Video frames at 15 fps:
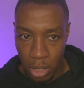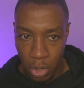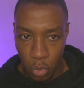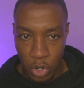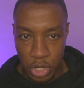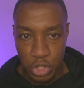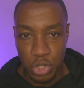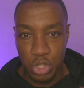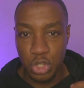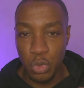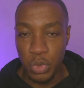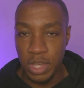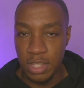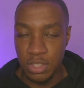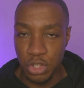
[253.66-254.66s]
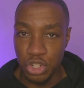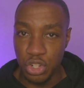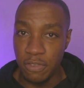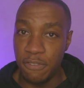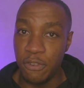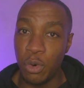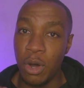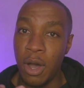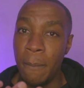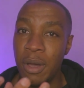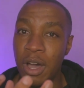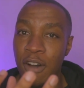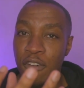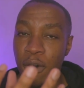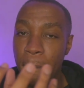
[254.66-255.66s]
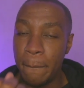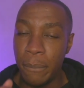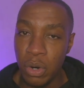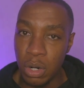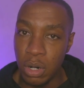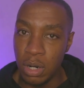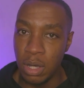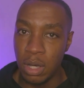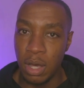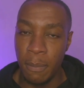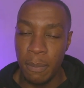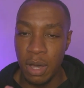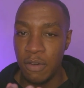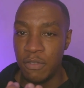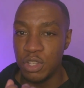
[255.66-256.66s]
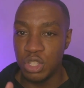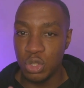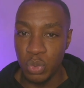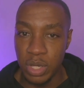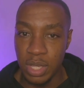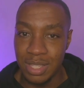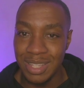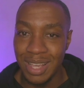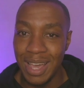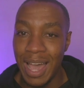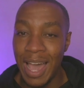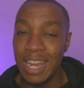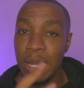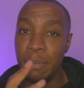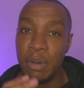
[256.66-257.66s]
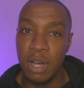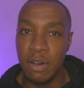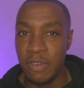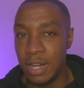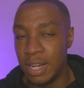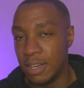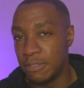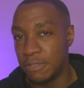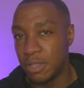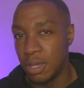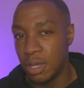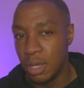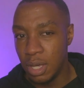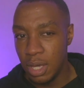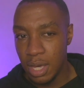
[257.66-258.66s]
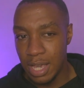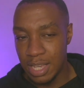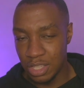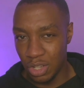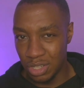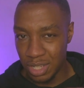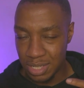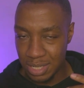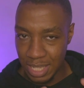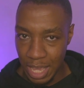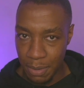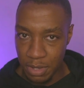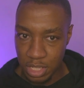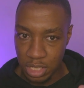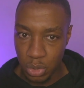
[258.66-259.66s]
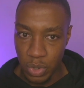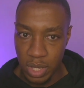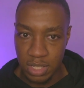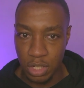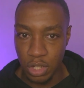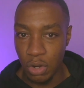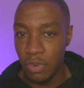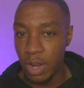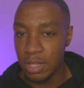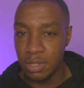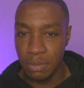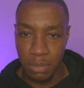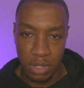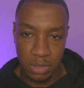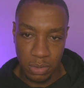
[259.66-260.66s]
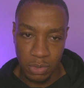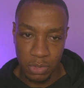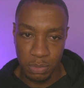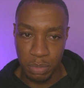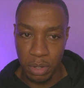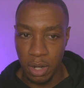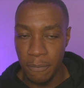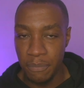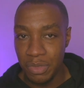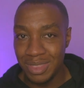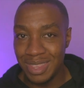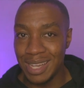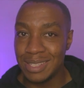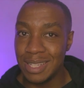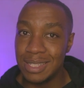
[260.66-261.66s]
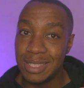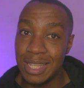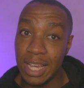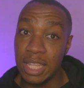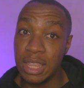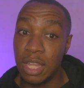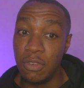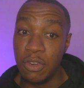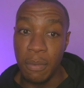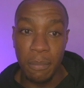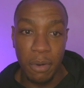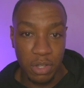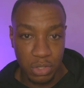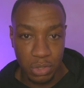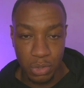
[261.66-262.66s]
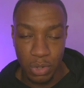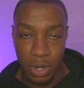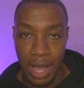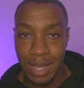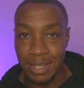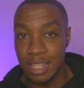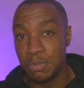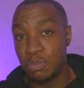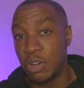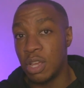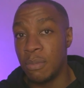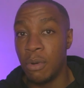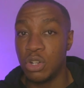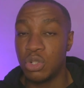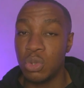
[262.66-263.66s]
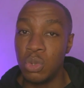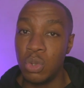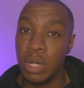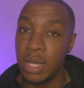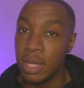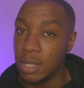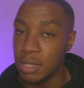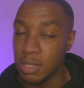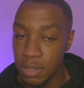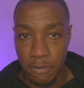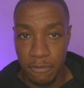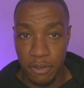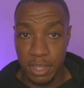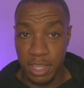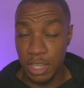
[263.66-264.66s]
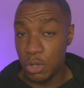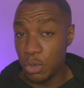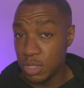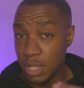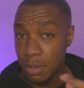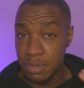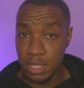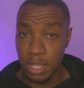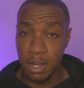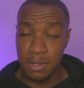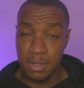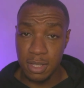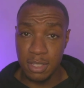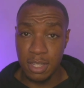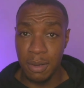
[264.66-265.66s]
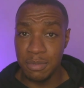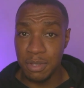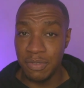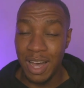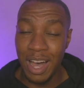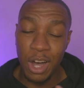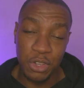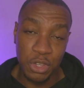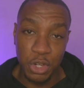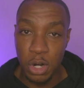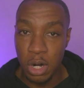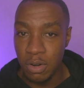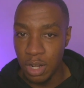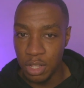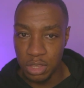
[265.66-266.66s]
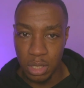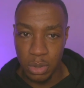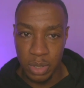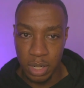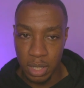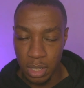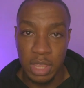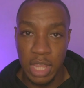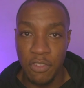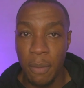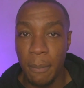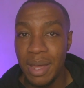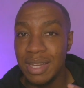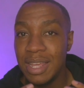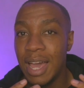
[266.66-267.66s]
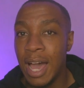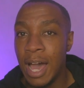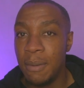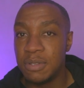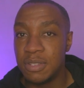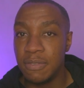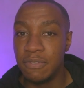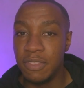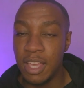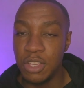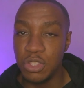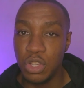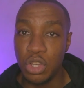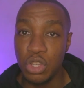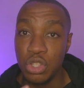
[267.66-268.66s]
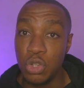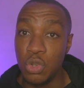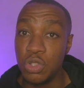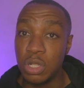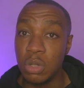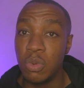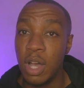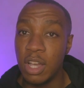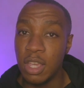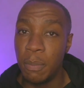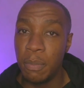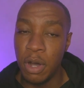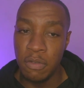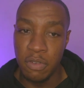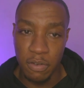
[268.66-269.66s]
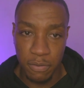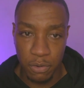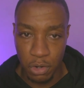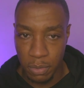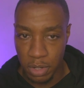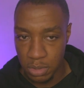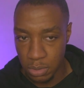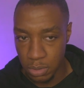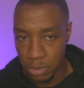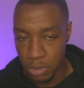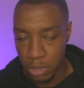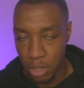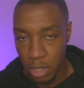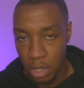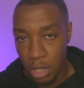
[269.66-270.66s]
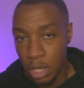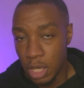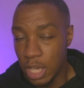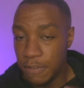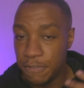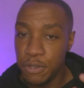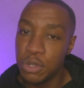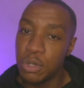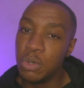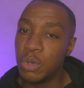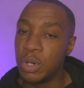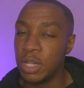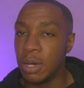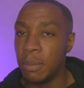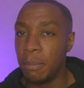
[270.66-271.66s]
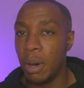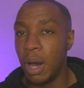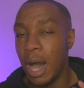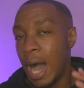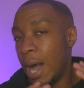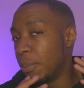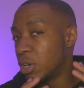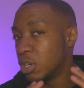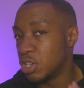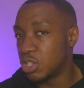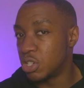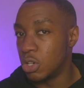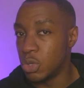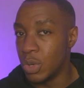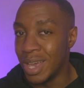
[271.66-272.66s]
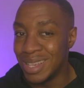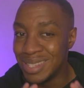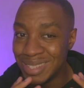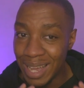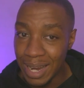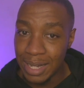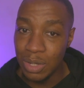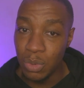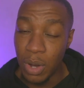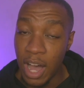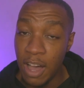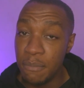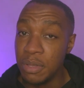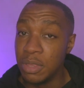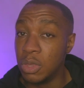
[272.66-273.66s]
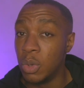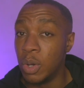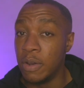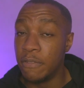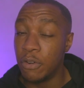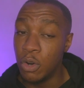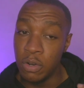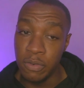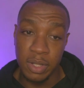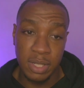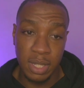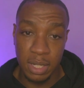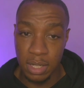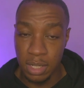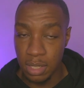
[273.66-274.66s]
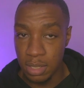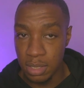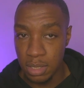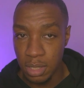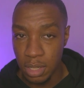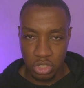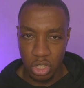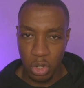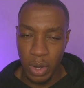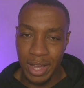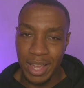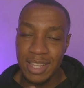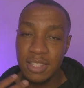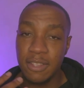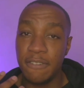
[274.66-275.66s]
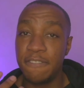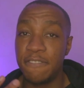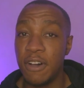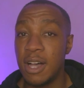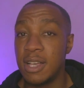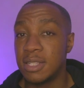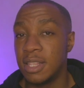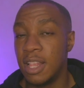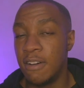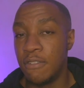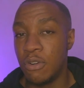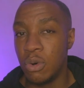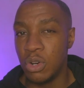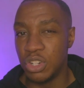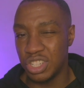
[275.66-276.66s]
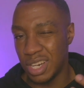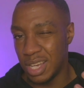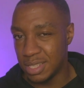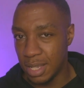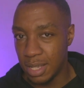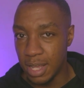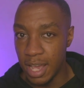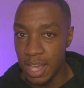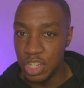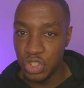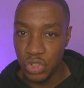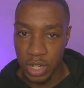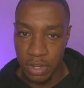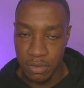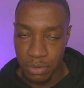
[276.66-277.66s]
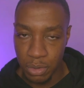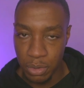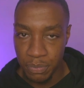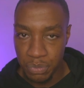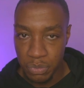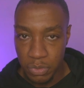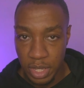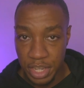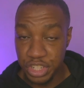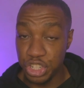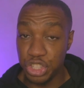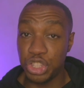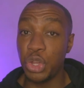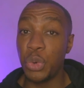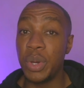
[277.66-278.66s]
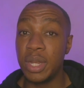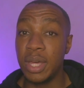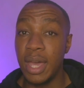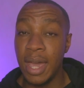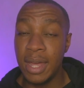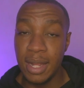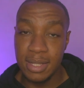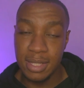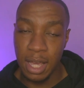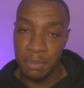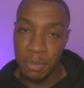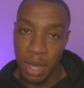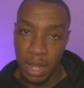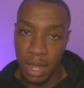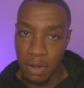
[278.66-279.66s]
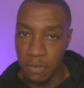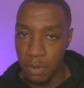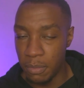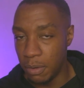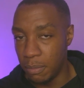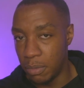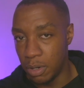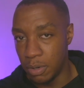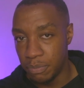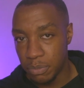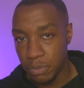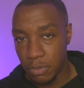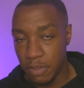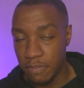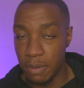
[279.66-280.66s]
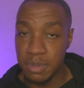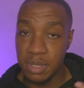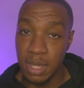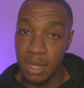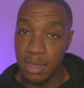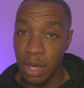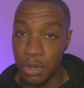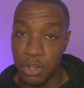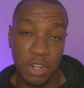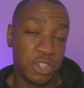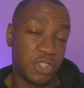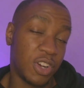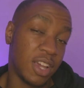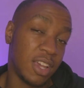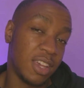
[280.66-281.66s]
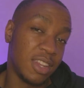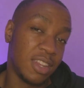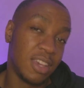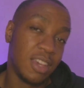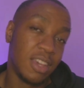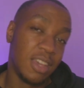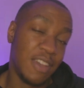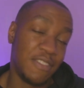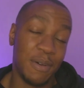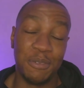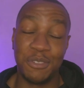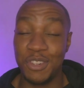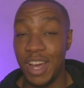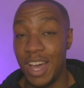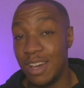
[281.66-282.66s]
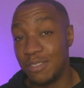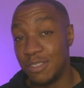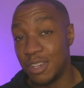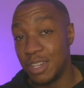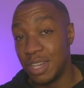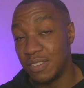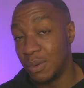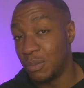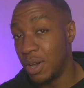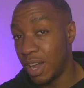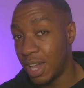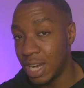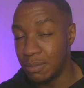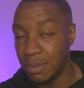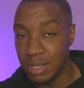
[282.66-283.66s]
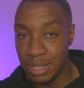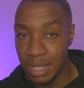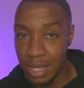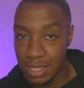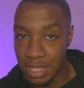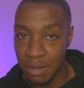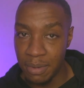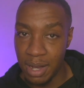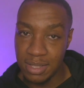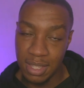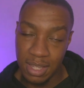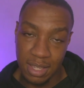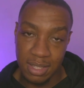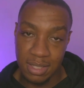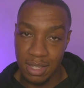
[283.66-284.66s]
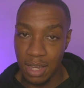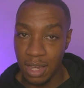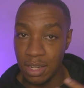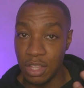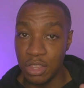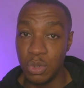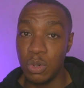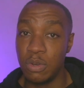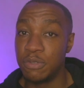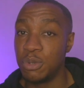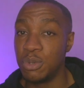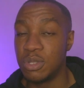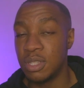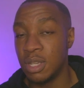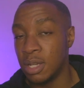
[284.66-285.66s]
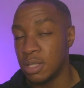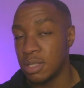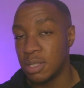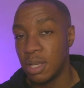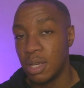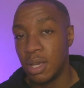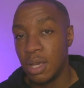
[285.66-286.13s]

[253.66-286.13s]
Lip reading: When you squeeze, you should feel a bit of a pull, a bit of a squeeze, and a bit of a lift. It's not the same as squeezing your rectal muscles, but that's a secondary muscle as it's pretty much all linked. For Kegels themselves, in terms of how you go around doing it, there are many apps and things you can use to work your pelvic floor muscles if you Google them, but I'm going to show you exactly what I've been doing for over 10 years. So I guess the first level, or should I say the entry level, is just doing it anytime that I can remember. If I'm sitting down on the train, if I'm driving, if I'm working on my desk, I might take a second and do a few sets.